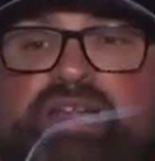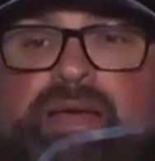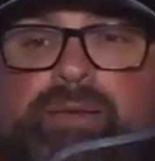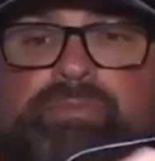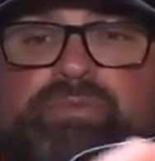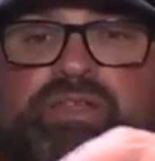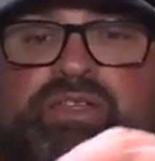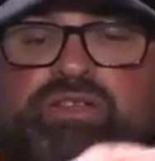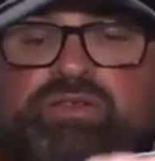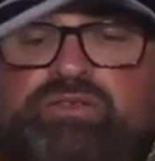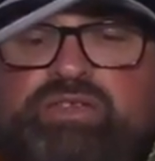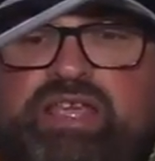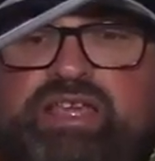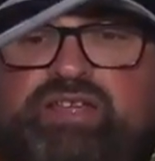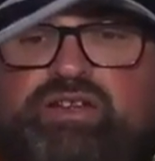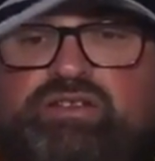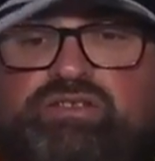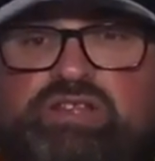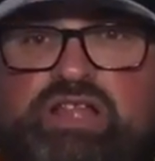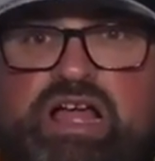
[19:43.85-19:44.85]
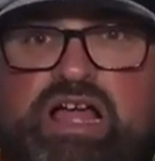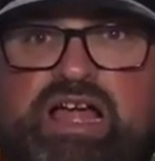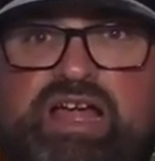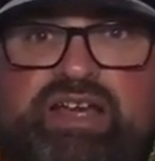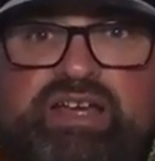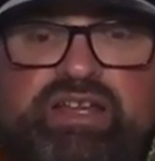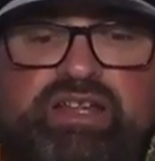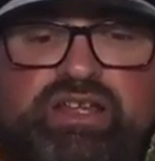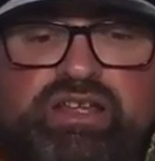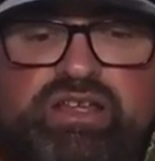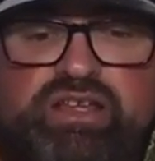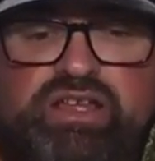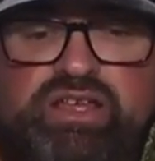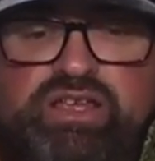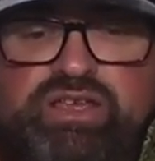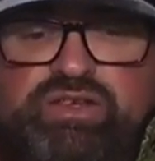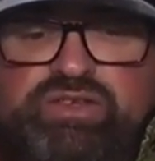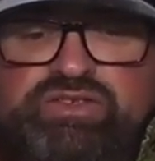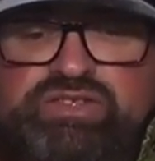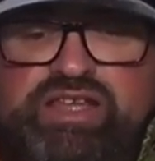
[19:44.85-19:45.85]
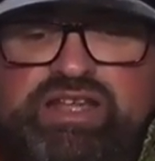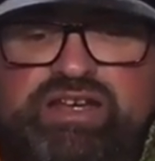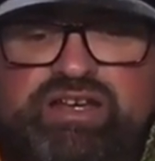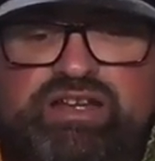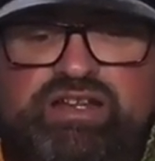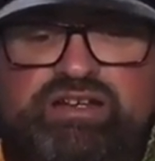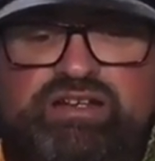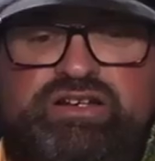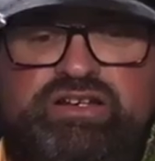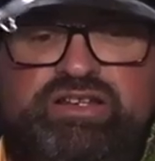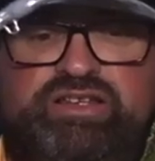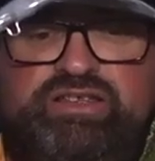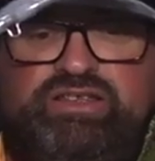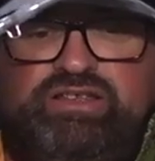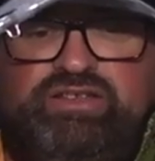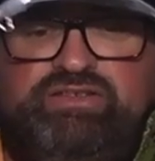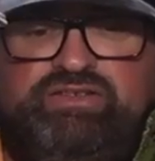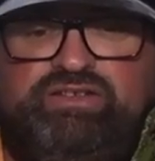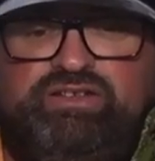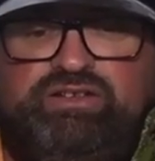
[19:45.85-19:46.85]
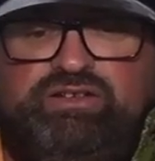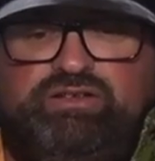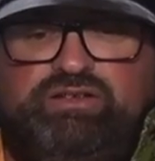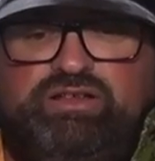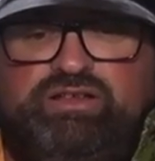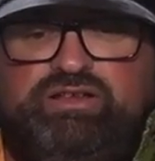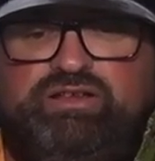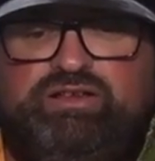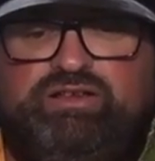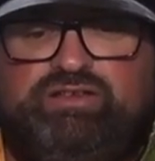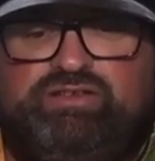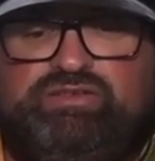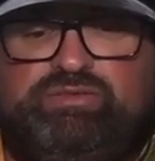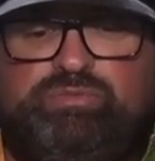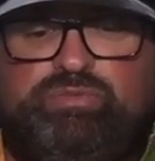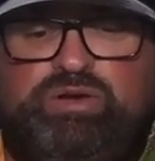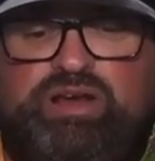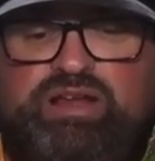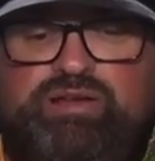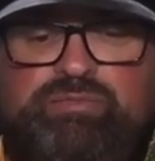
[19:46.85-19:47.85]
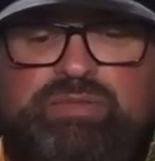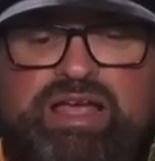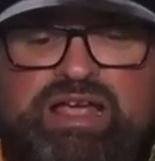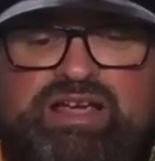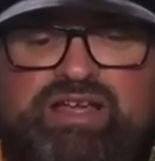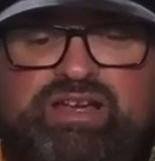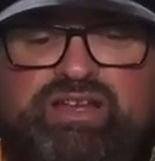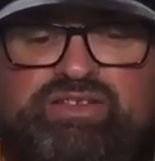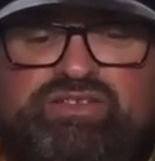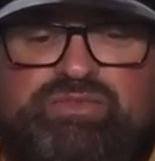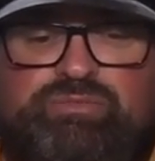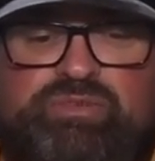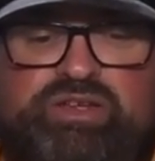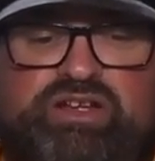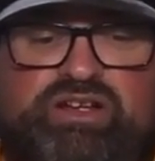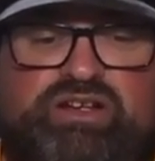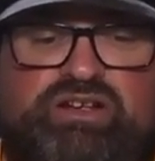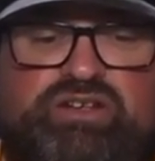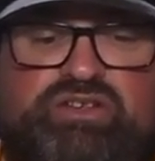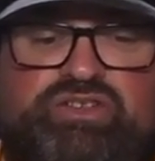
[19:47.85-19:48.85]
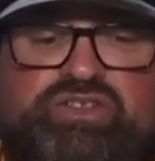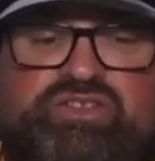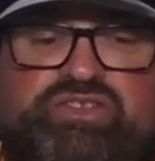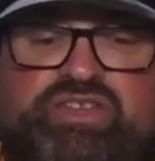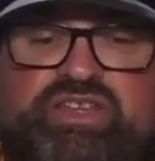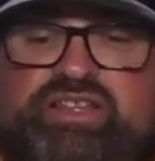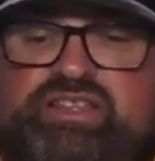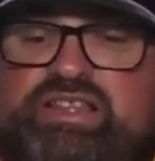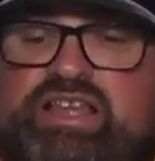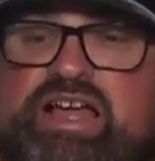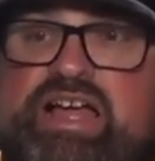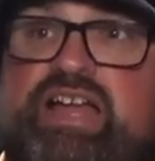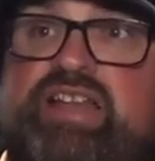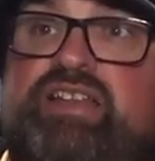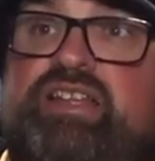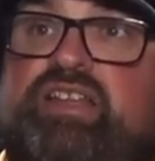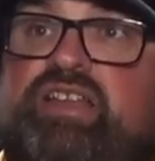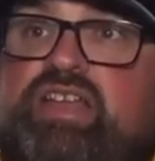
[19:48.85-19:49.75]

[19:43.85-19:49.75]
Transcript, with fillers: depth, you take your line, you set it underneath this little spring mechanism here, just like that.